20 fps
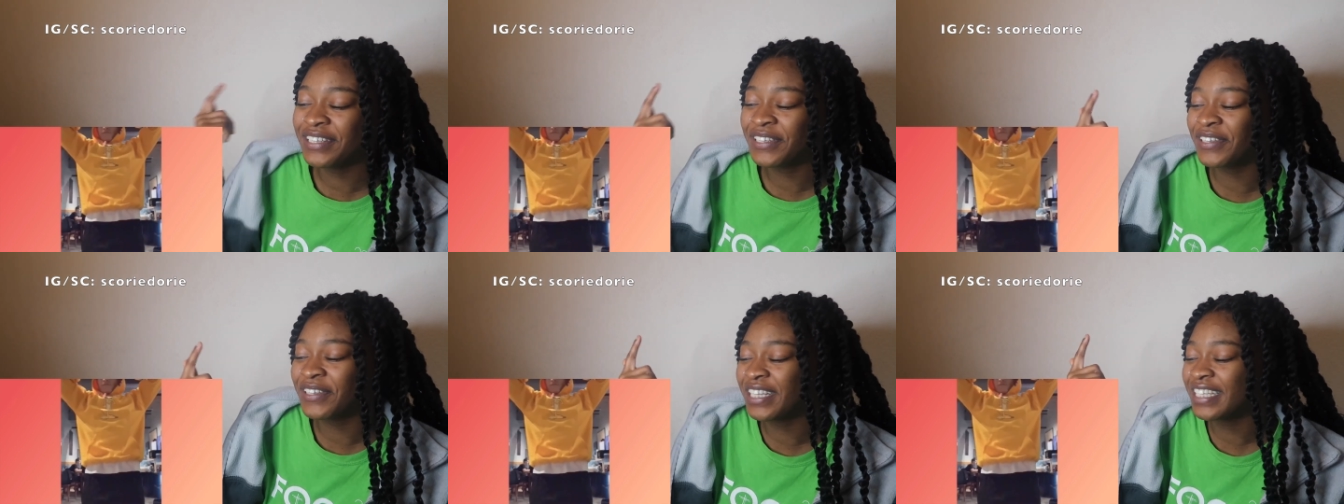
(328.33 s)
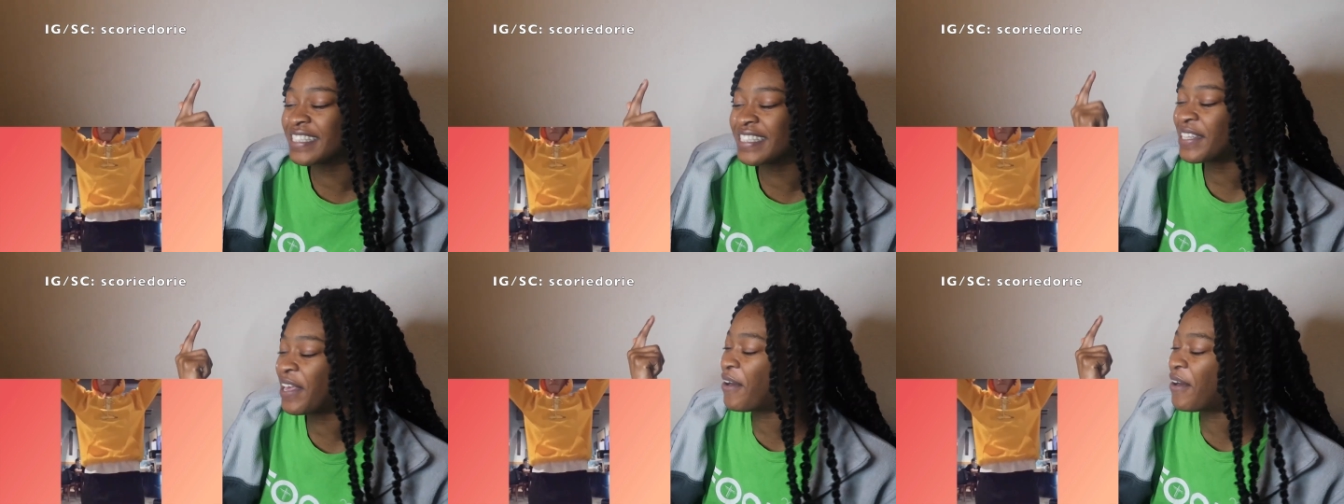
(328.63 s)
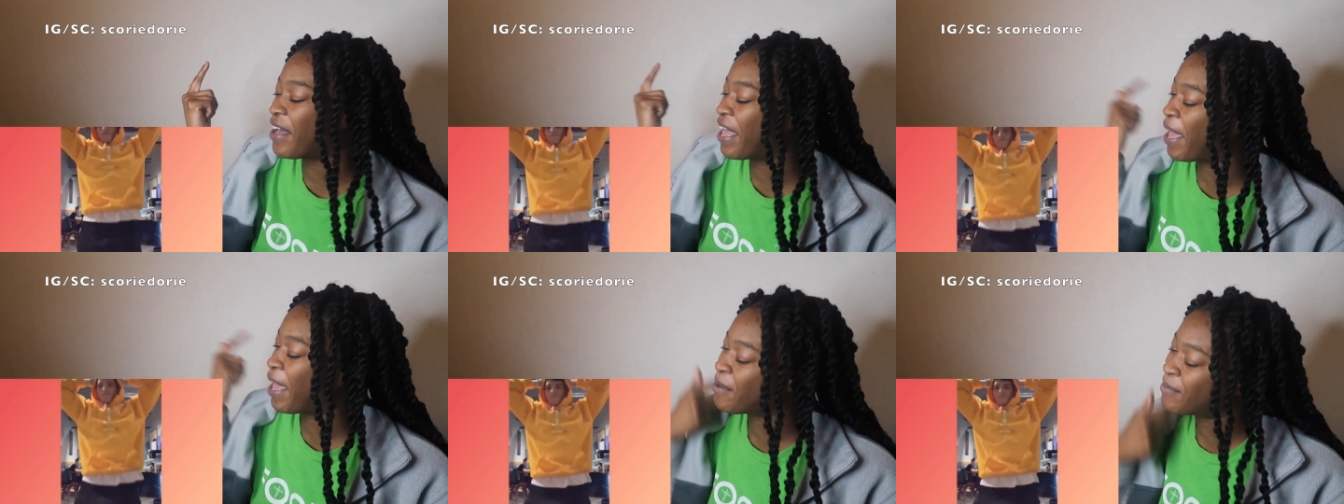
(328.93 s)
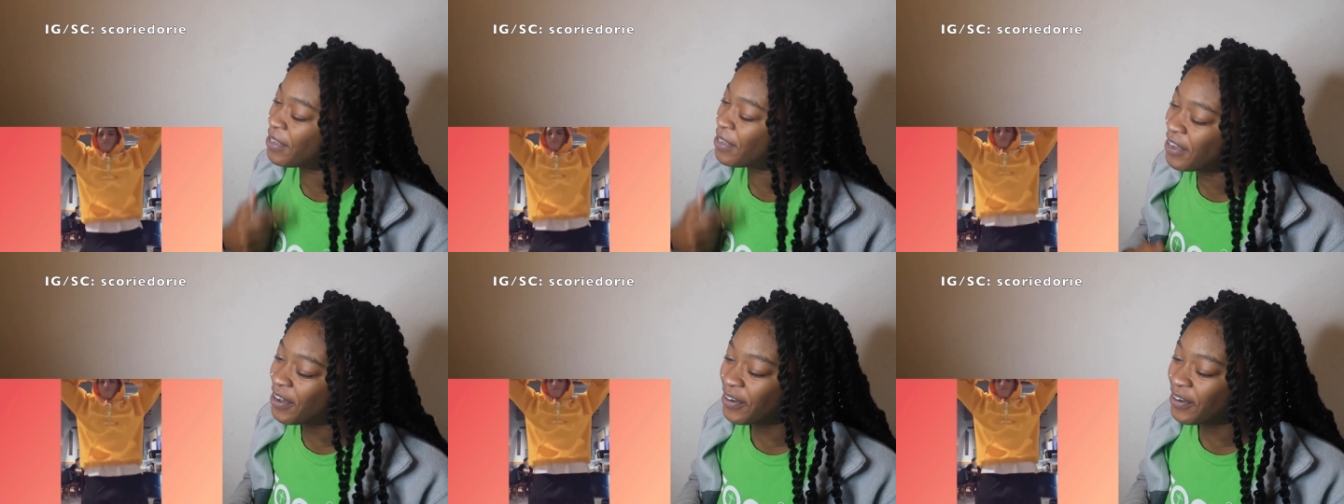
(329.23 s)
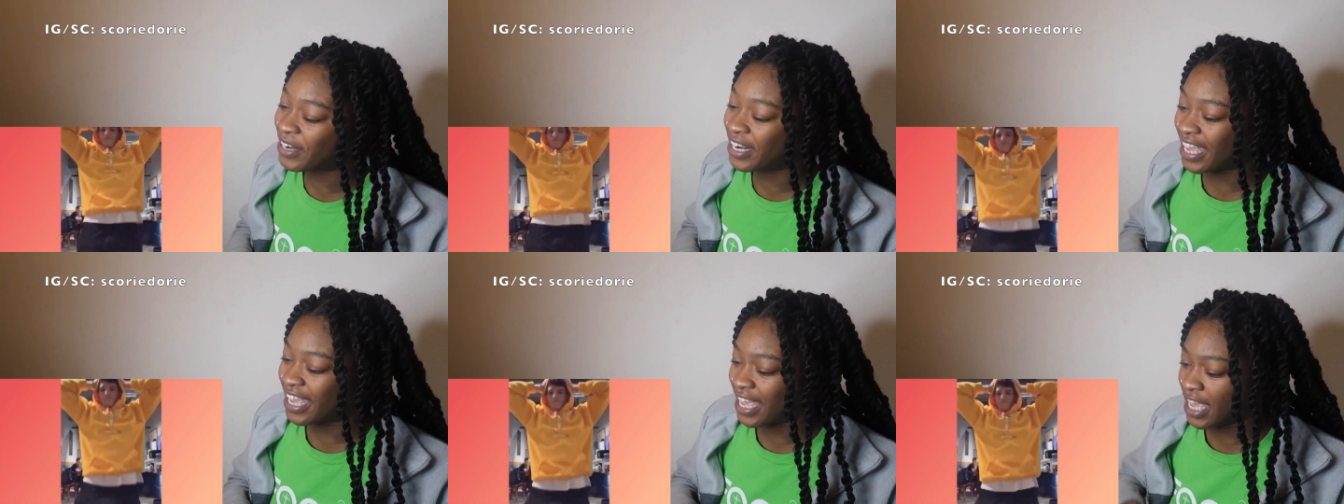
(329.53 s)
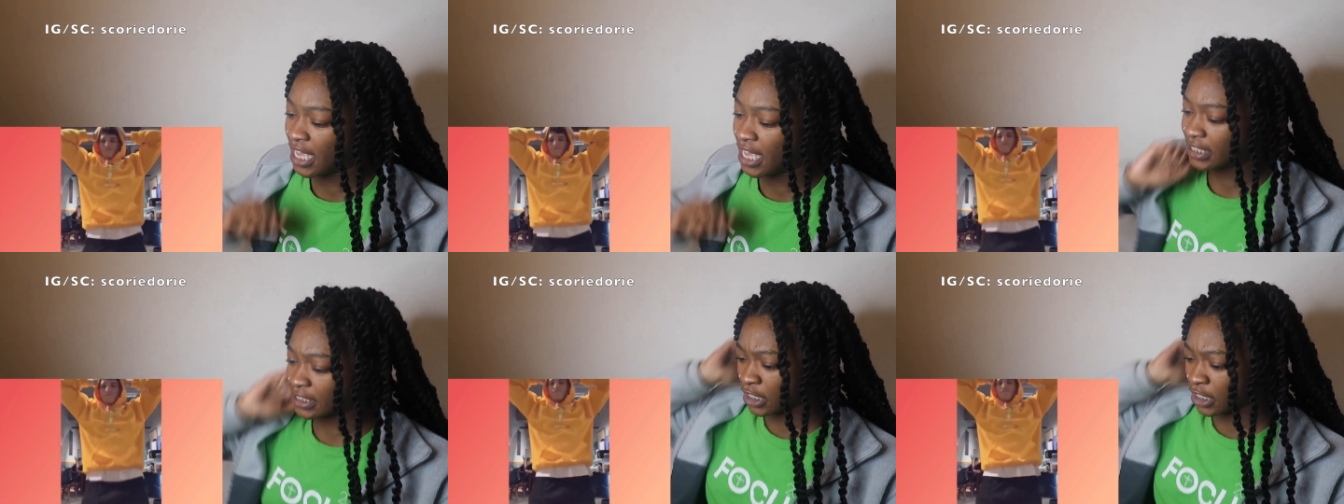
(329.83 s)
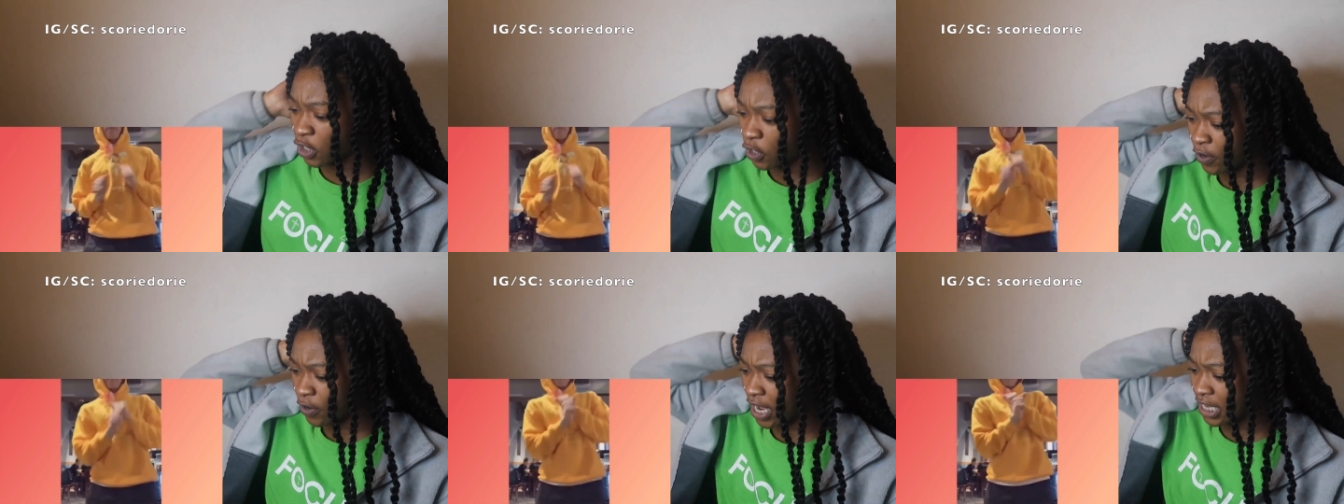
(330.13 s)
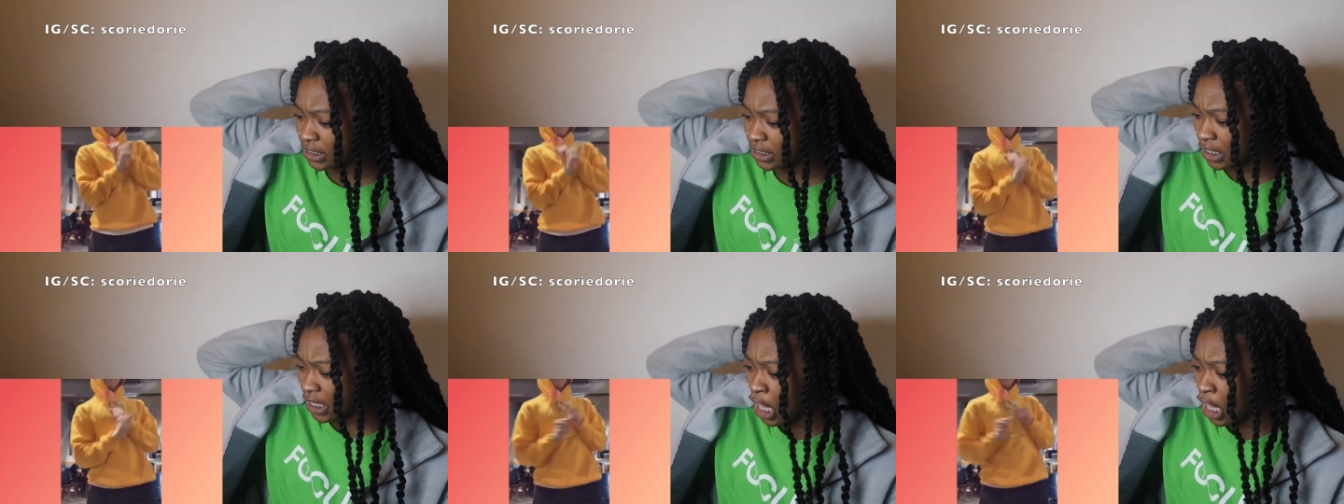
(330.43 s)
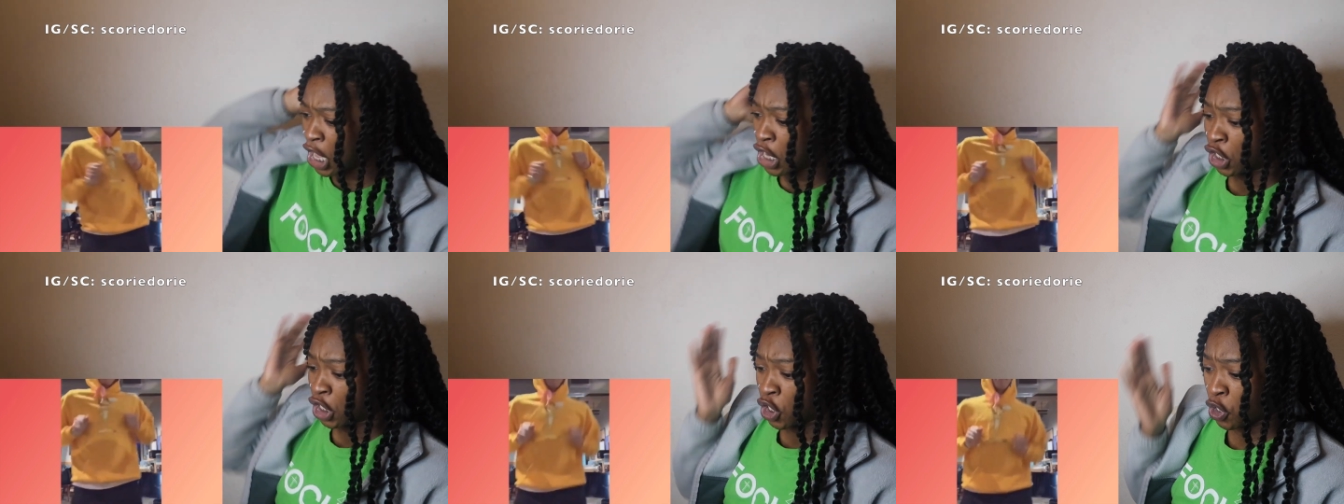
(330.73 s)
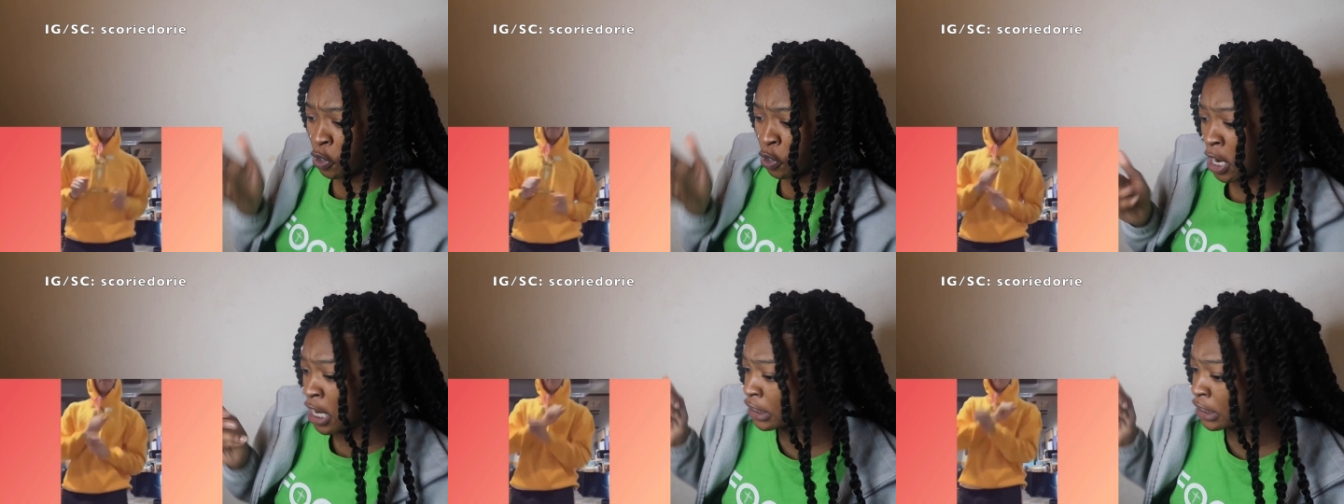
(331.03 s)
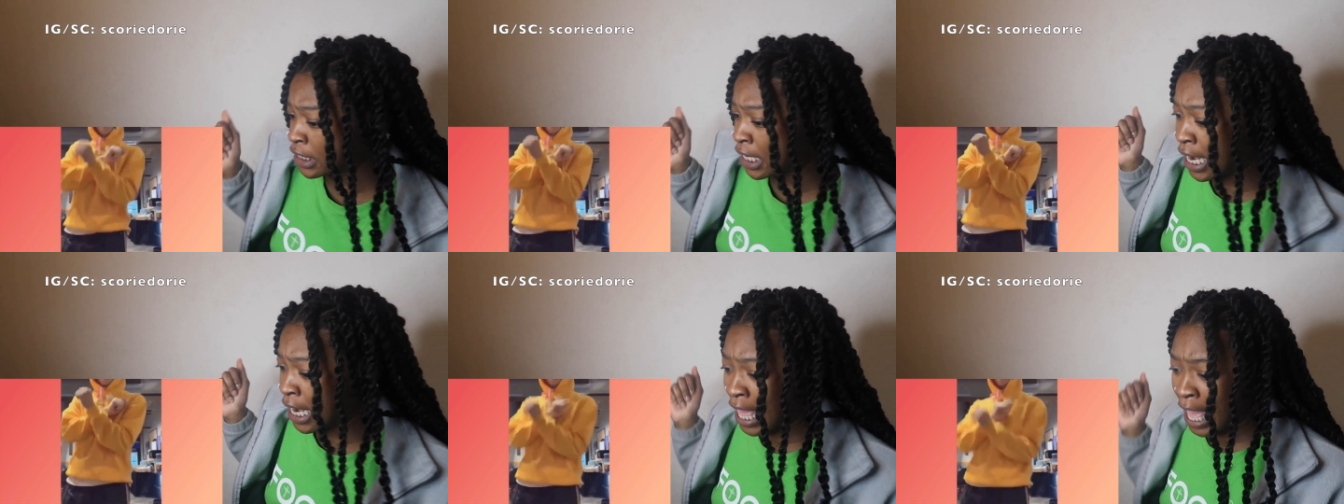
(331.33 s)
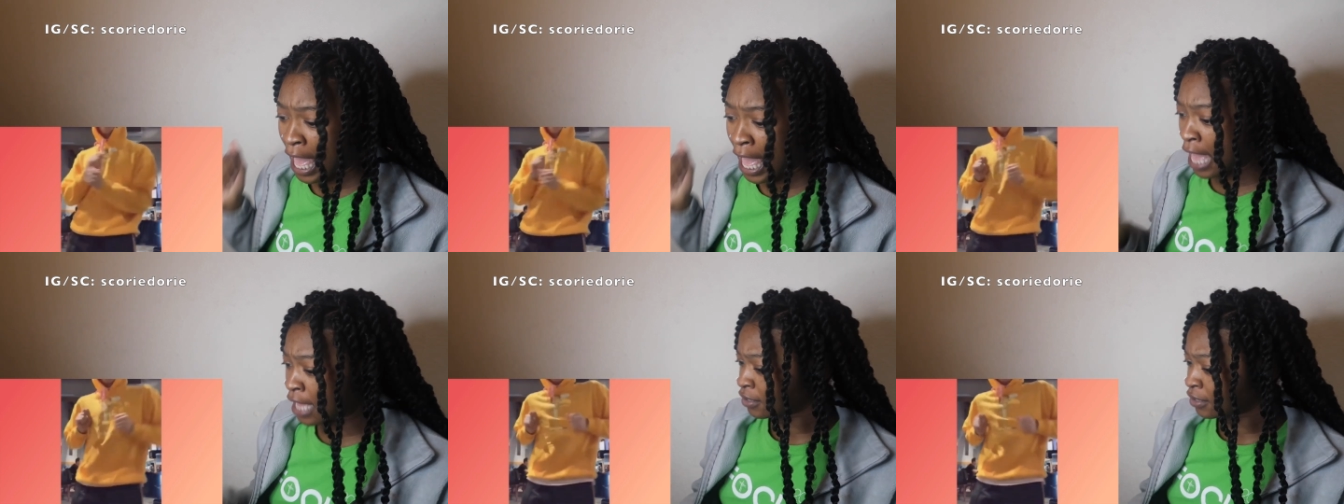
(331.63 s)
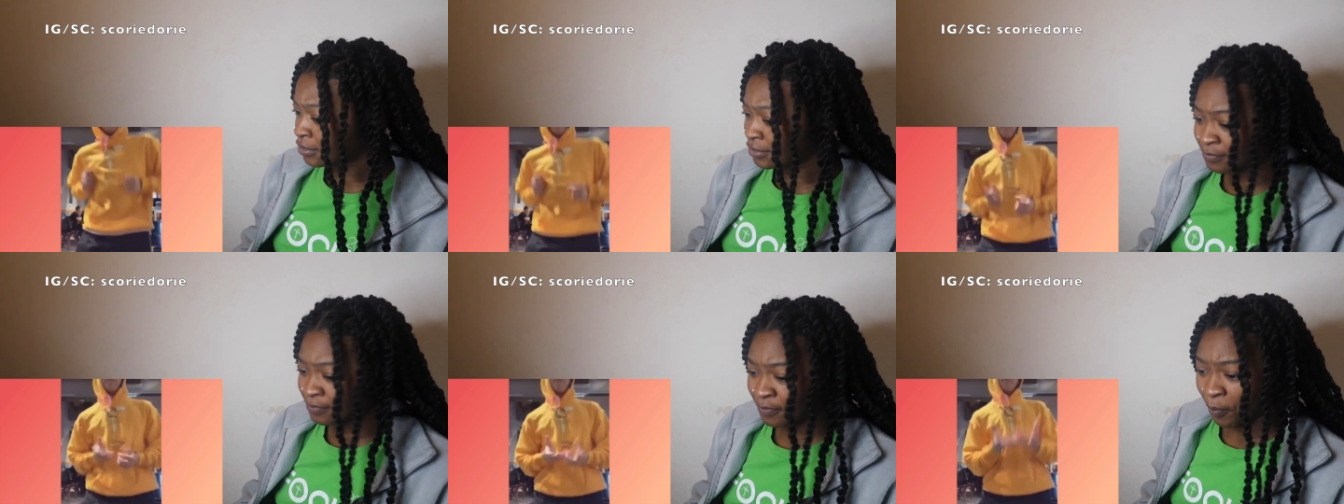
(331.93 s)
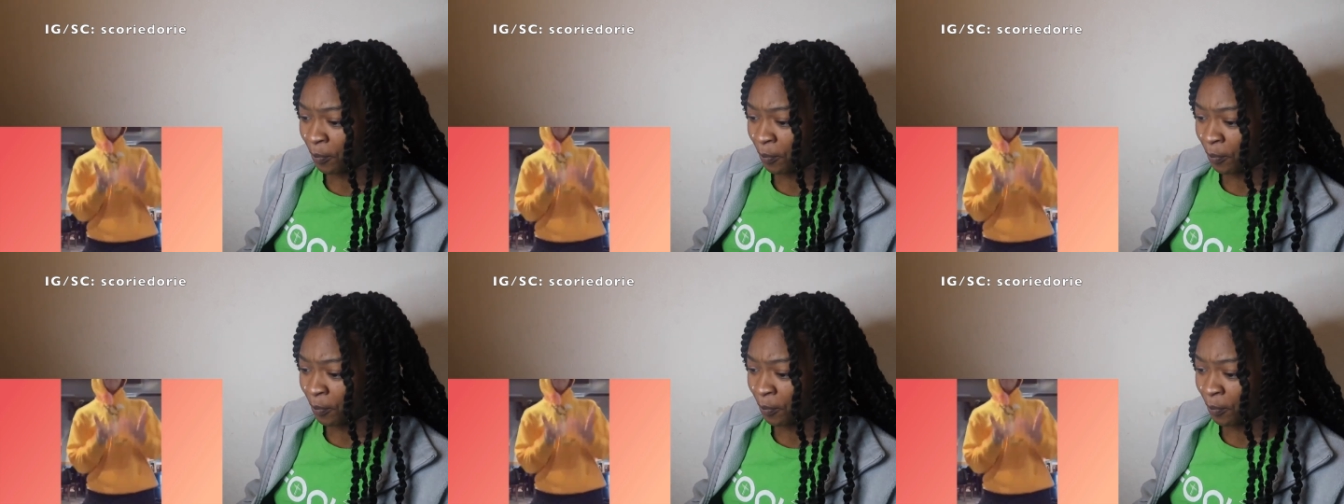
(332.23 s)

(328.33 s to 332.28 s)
You look so happy holding hands. Congratulations, congratulations.